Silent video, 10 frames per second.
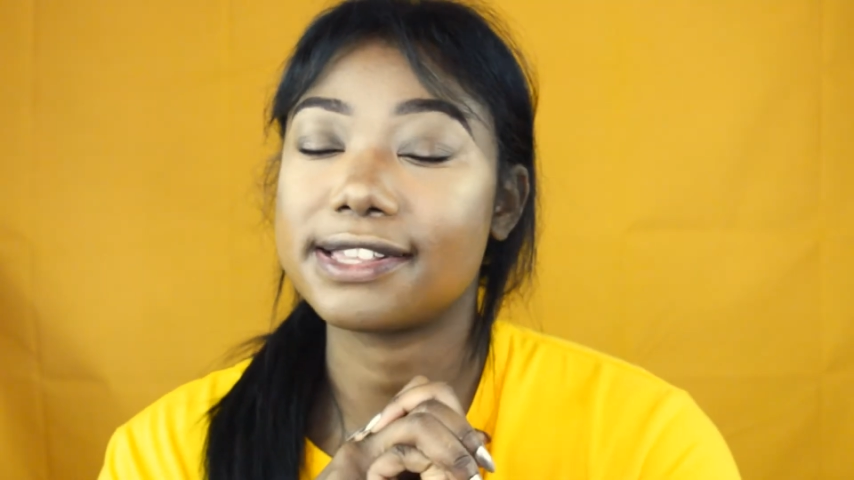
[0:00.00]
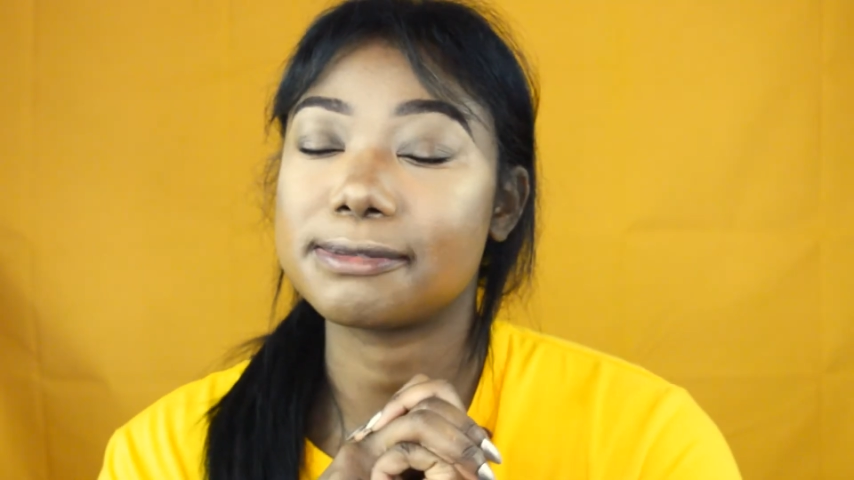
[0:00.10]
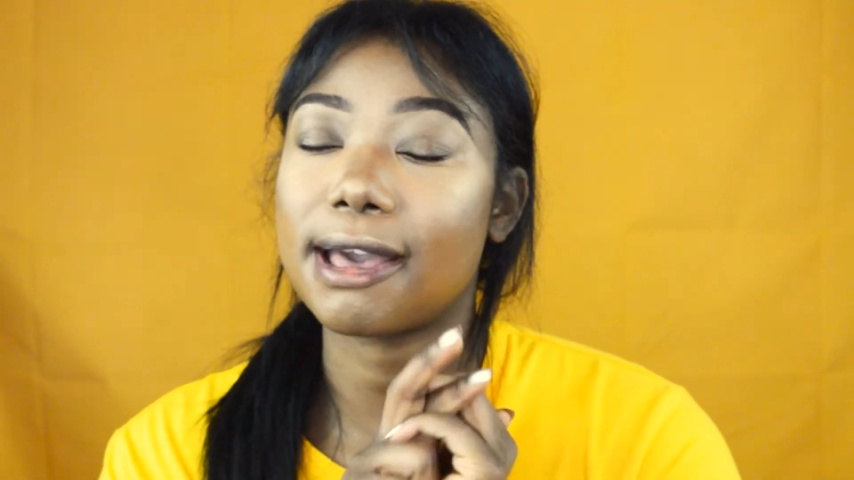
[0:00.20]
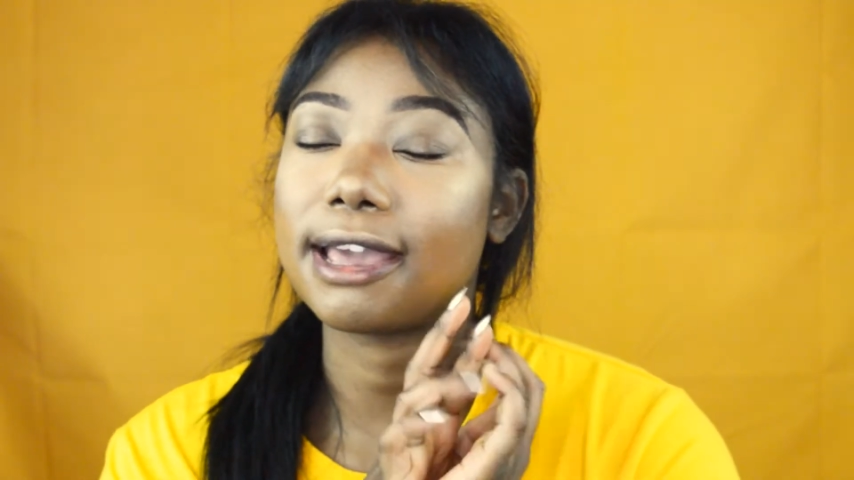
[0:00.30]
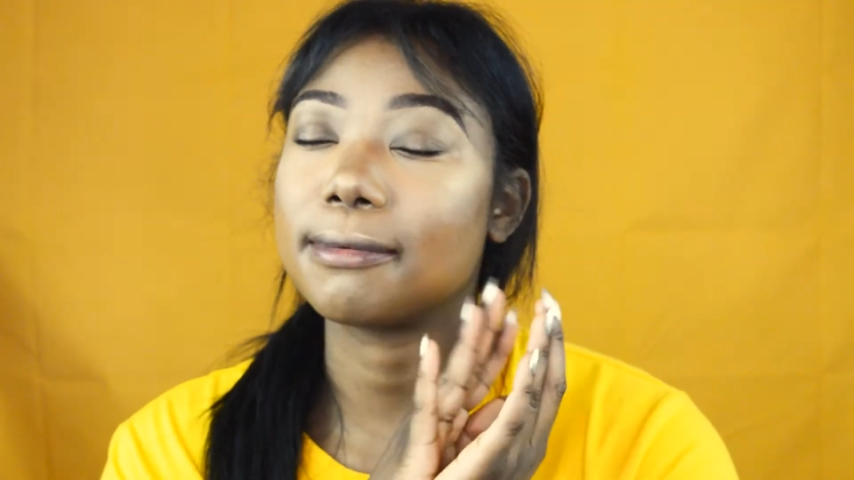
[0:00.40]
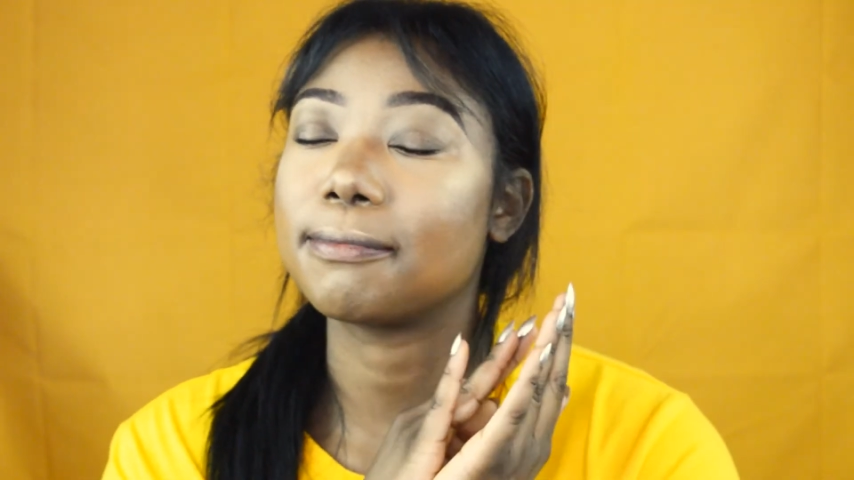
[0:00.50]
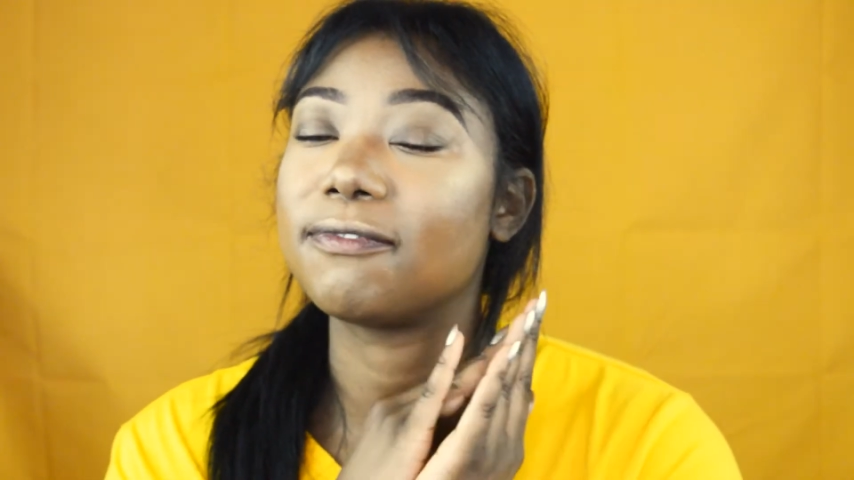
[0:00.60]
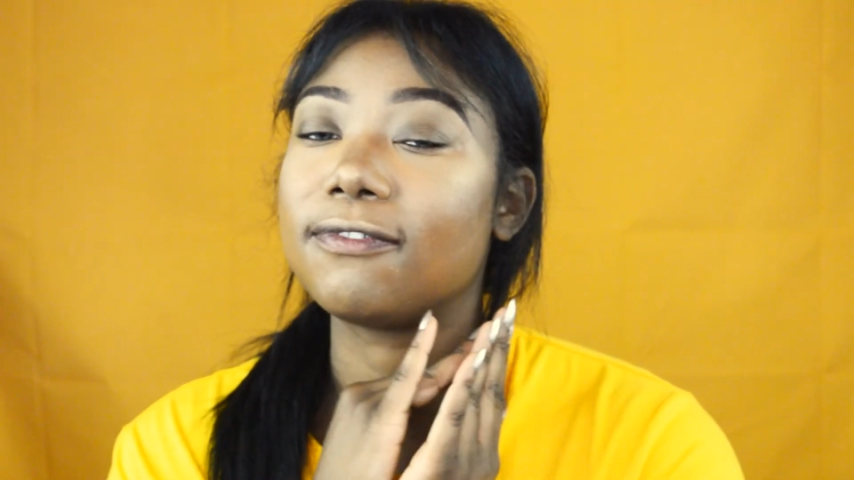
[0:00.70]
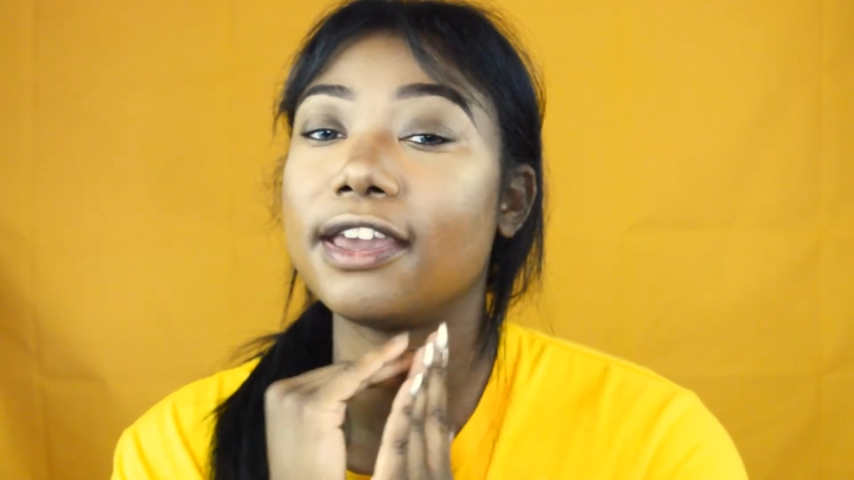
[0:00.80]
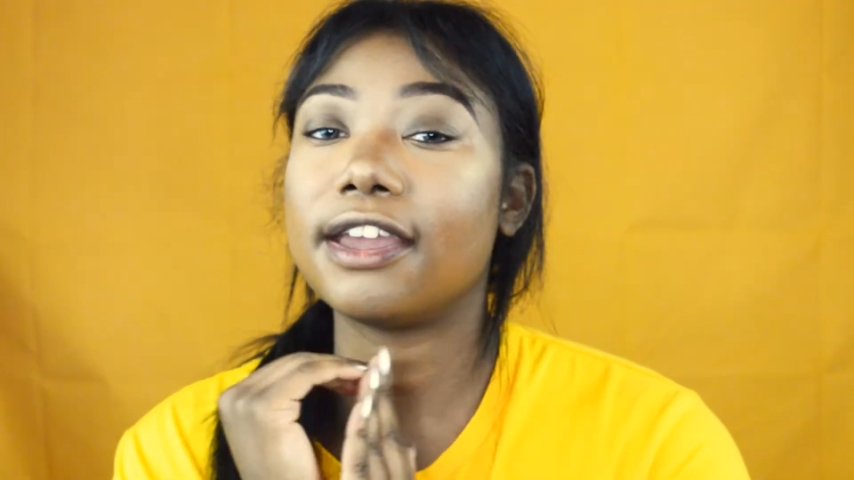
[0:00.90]
is my
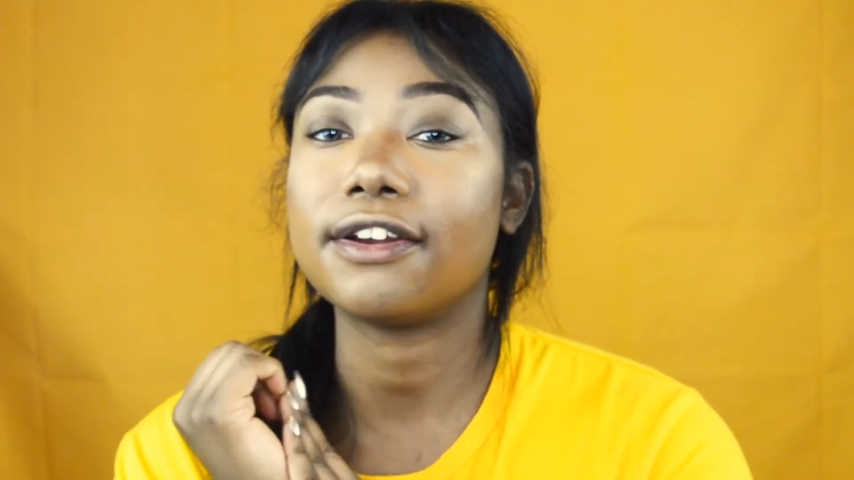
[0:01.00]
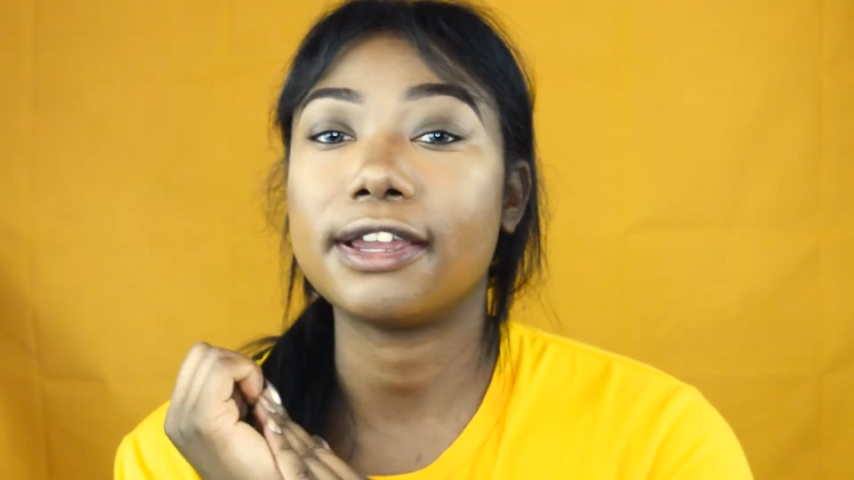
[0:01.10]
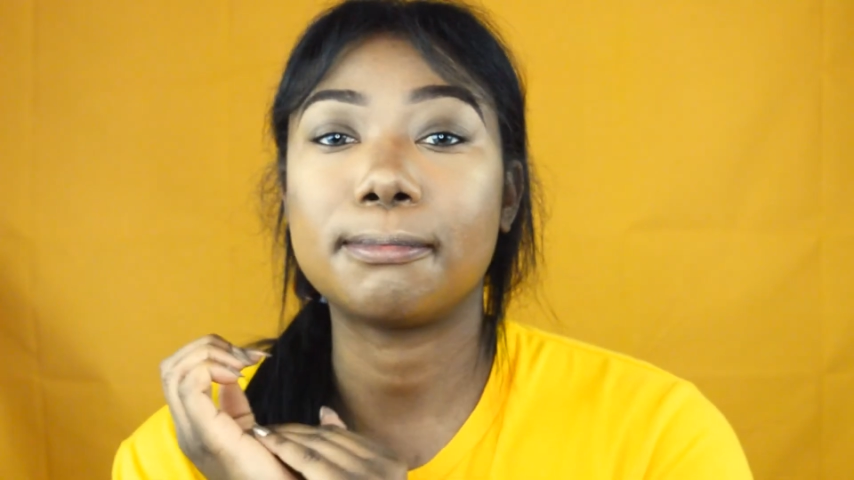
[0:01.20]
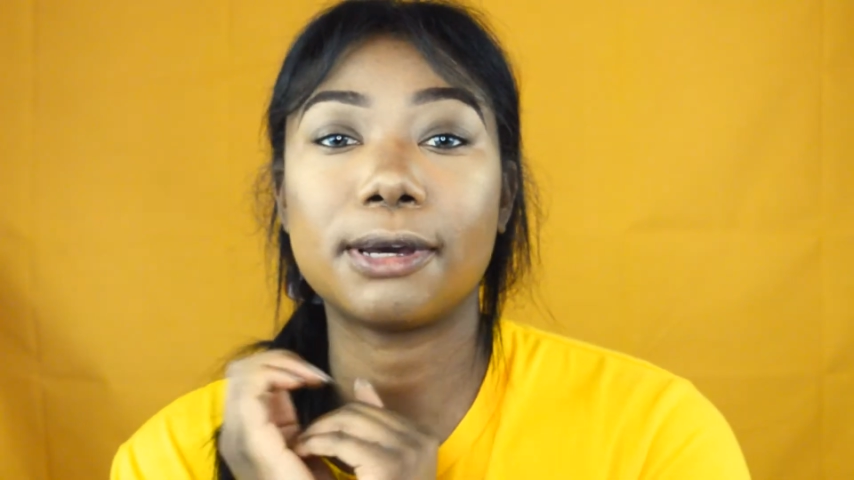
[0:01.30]
very